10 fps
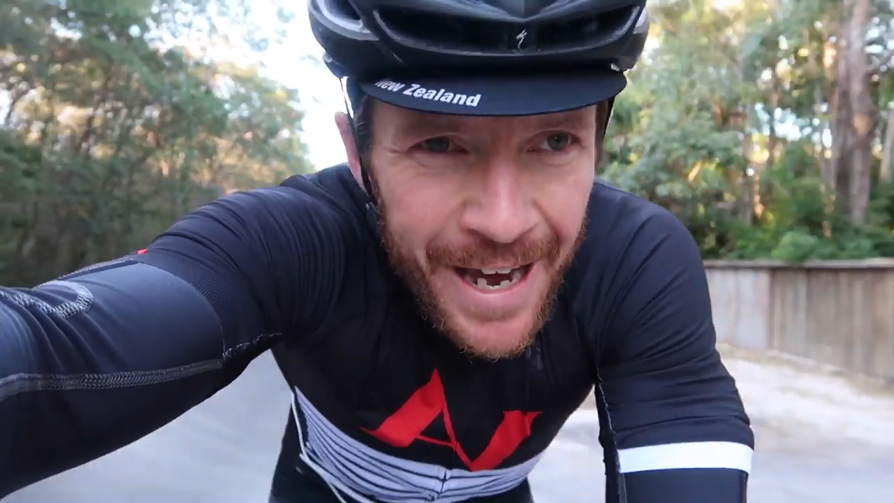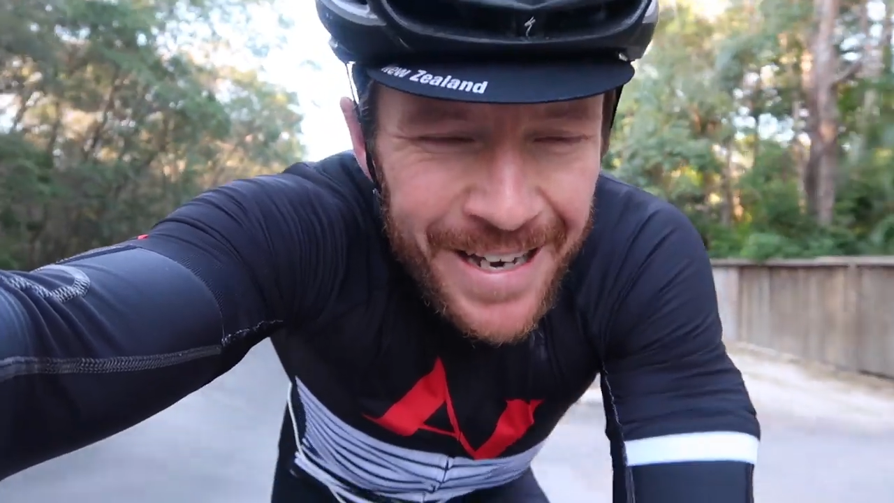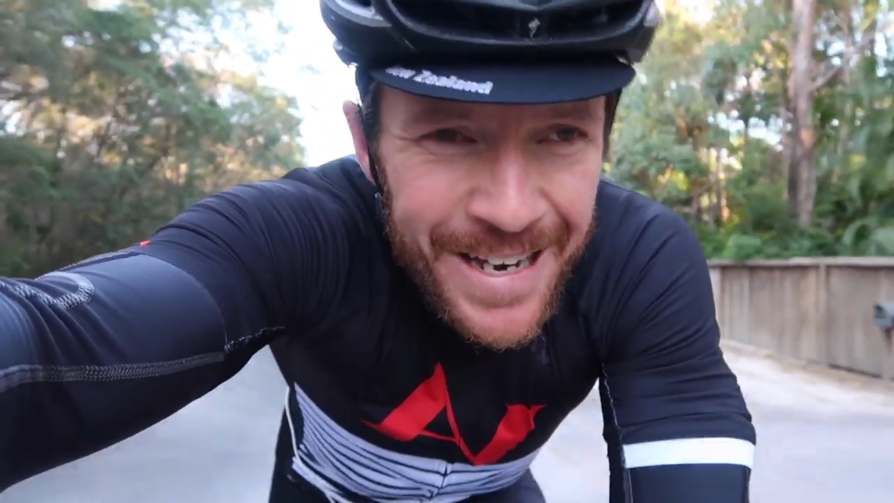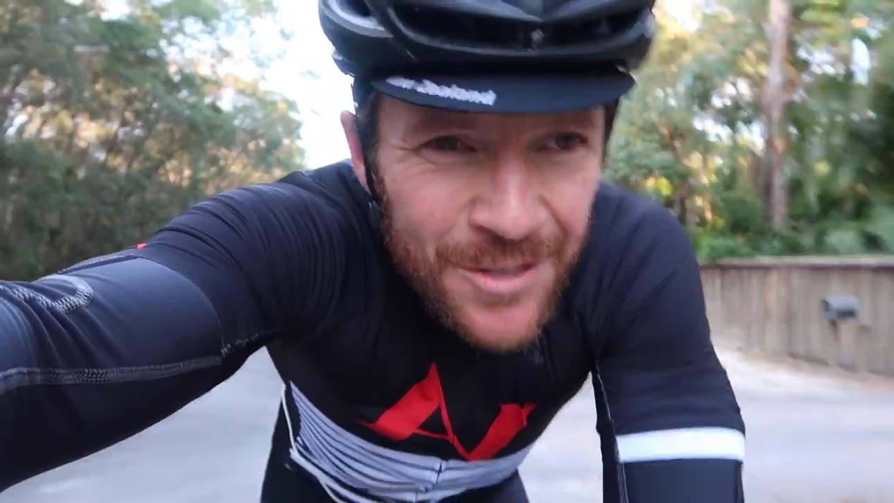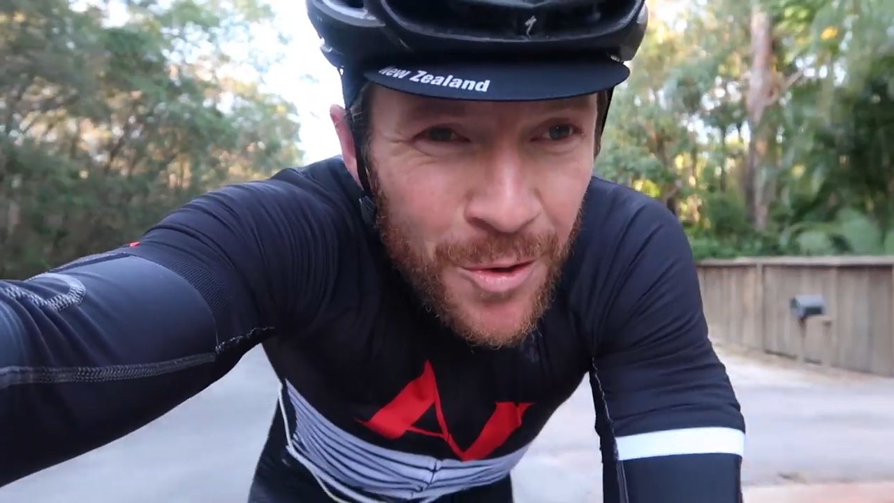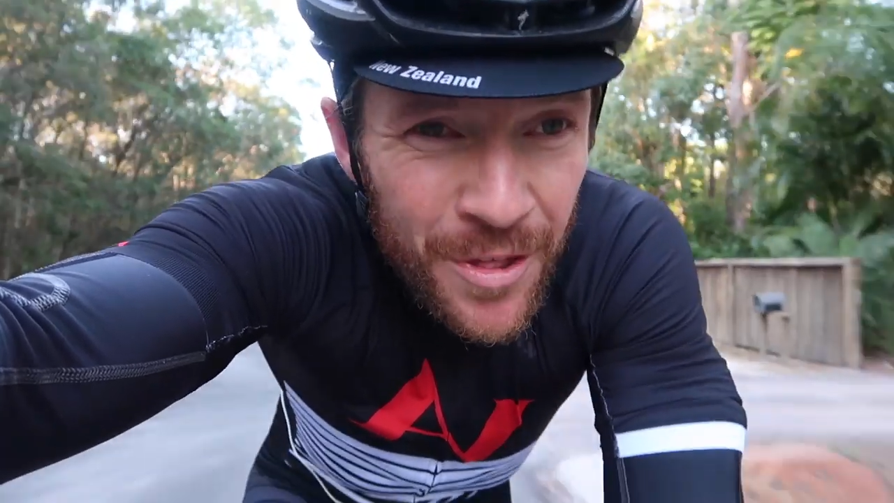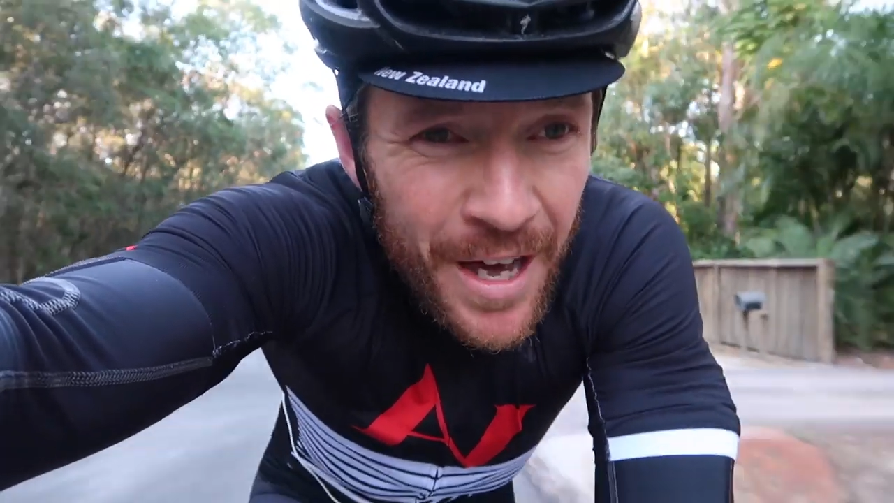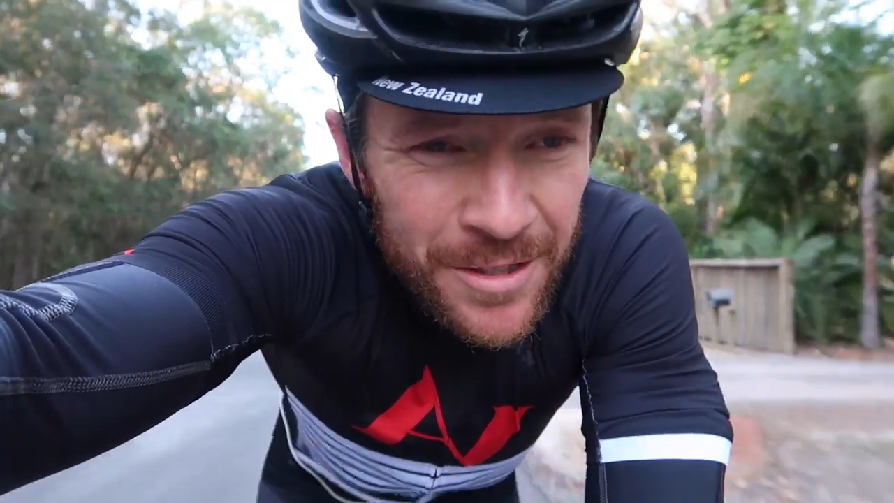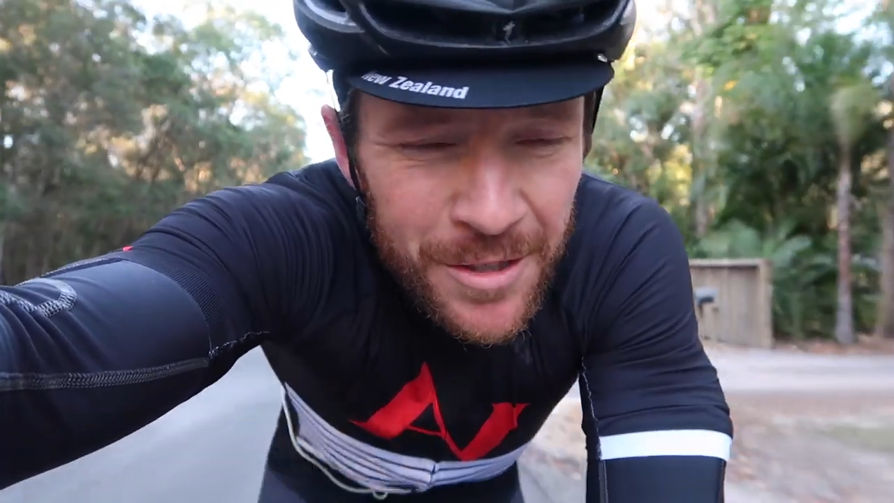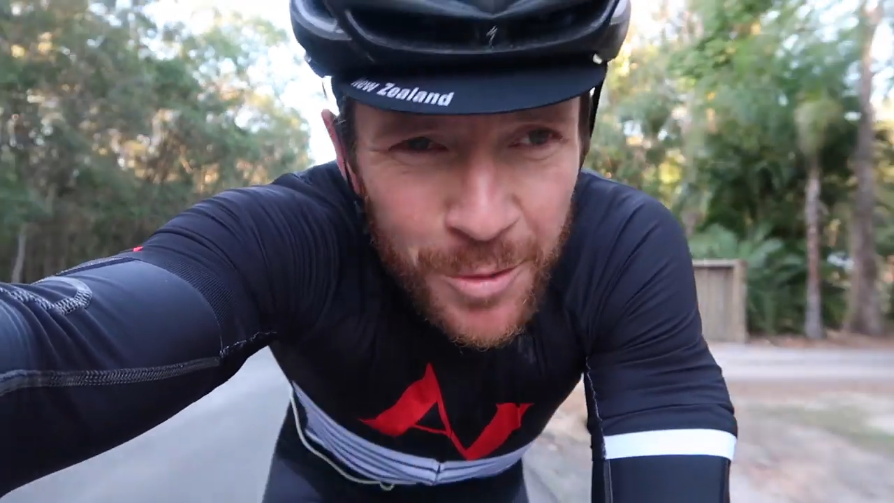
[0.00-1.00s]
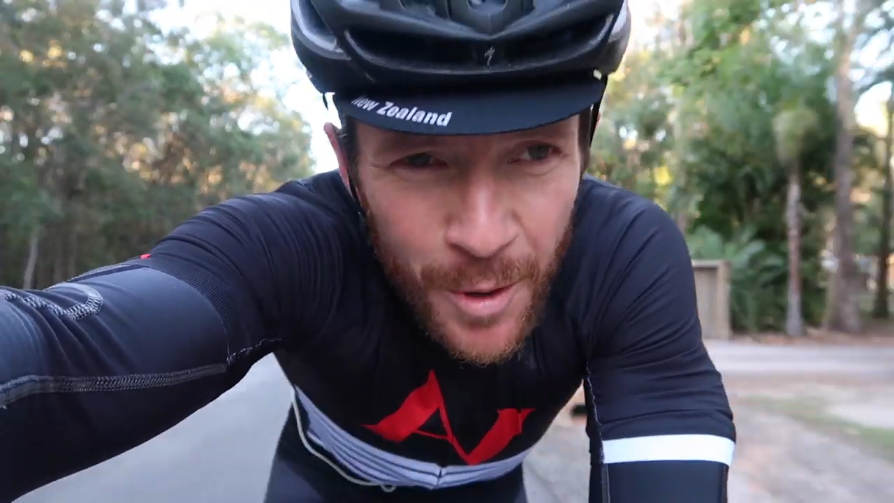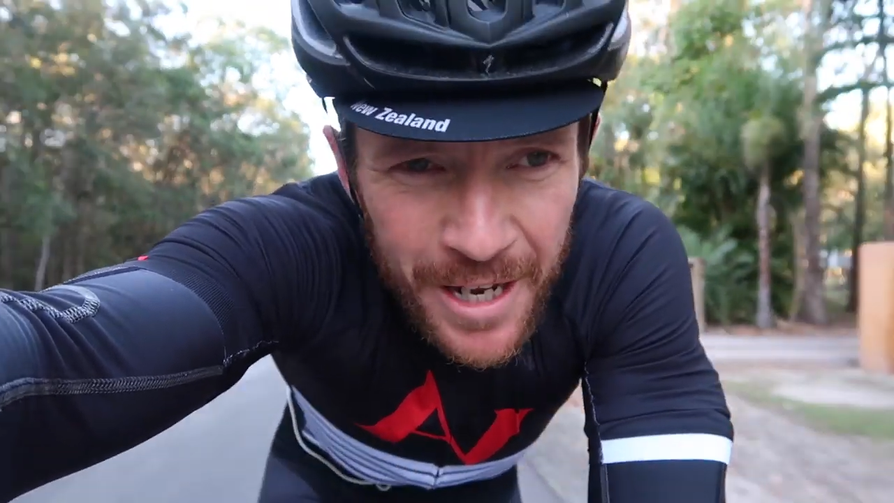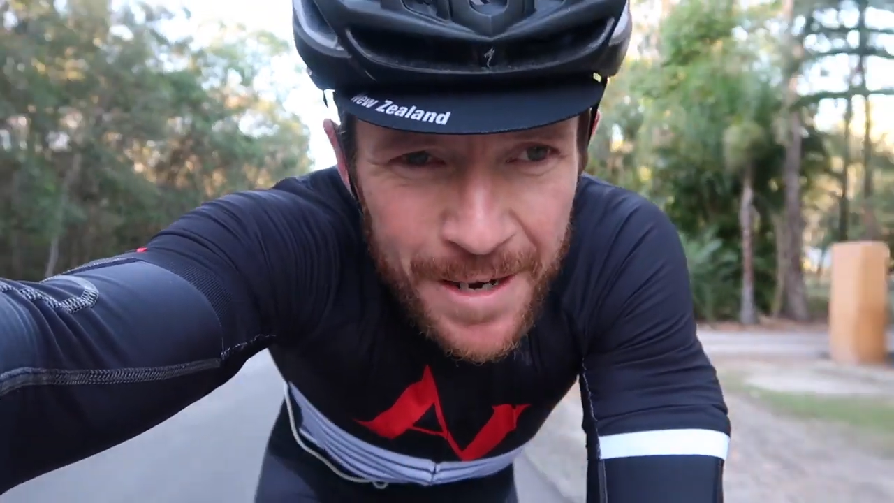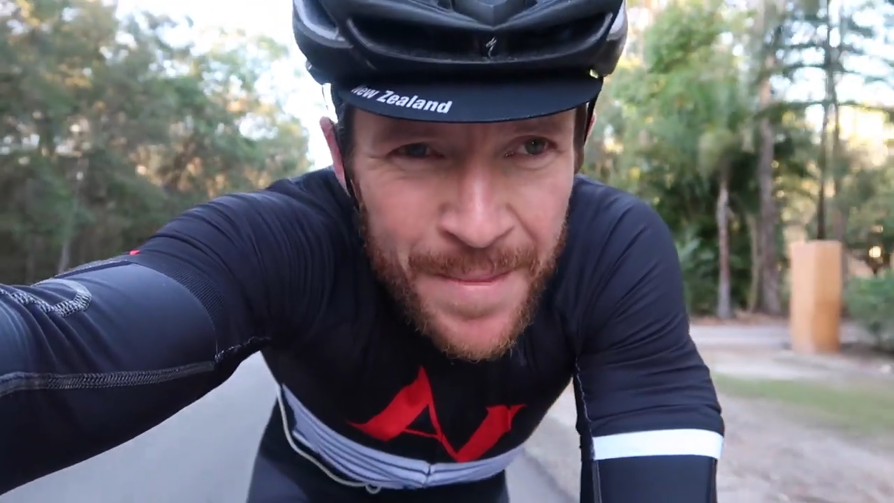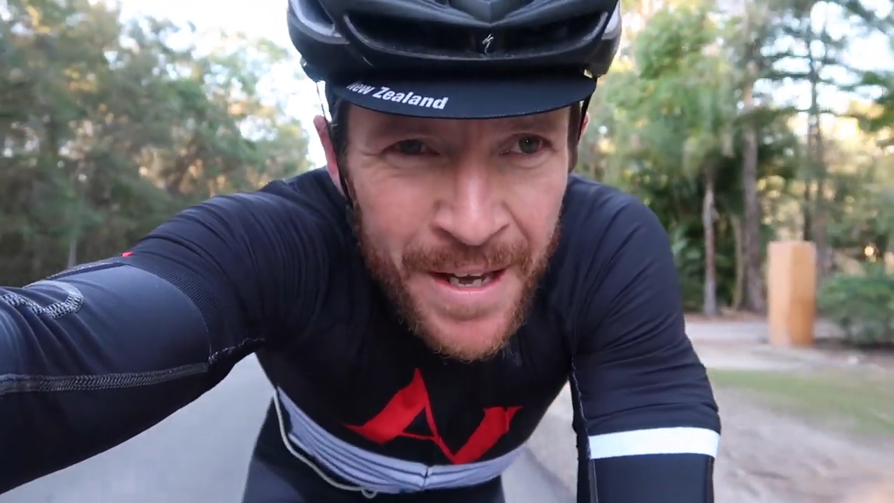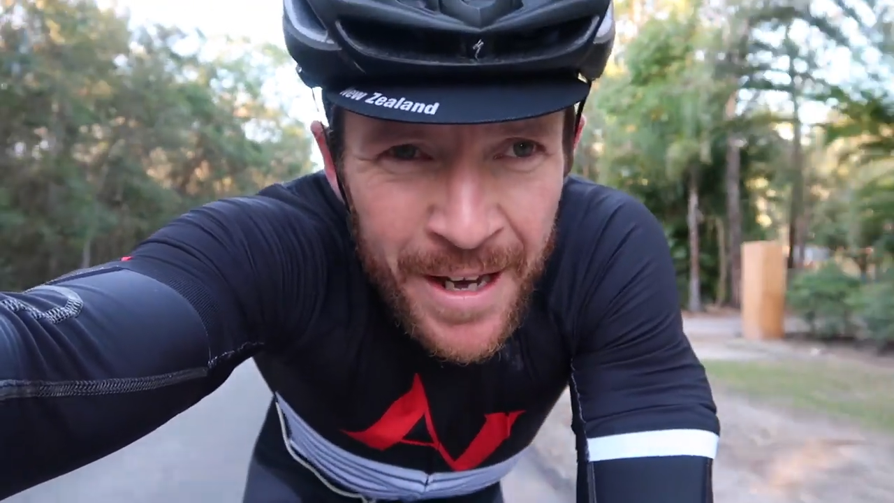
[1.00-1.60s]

and in 2020